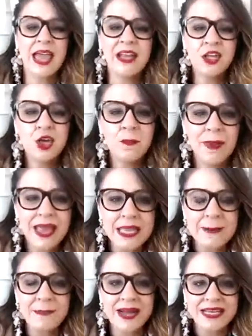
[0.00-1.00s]
Can you
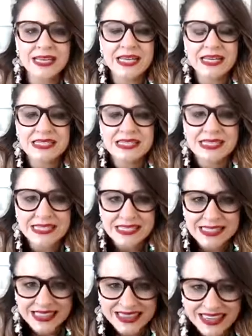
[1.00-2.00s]
make money
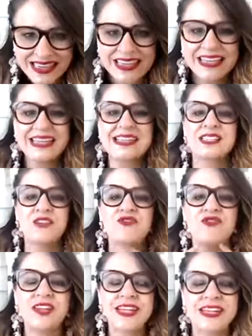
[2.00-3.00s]
consistently? Is
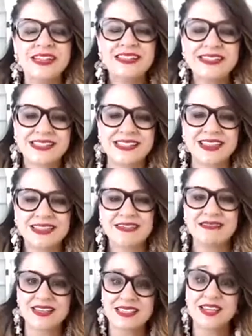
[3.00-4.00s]
it realistic
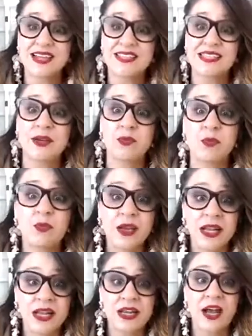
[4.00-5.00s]
that this idea will
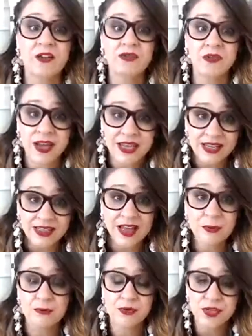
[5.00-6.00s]
bring in a
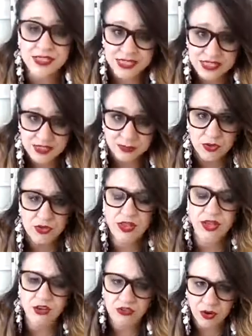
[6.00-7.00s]
regular, predictable,
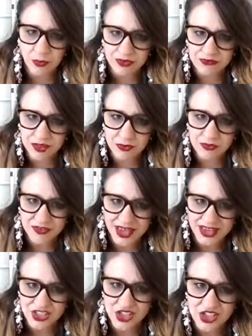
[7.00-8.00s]
and growing flow of
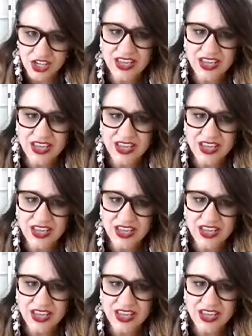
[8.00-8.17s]
cash?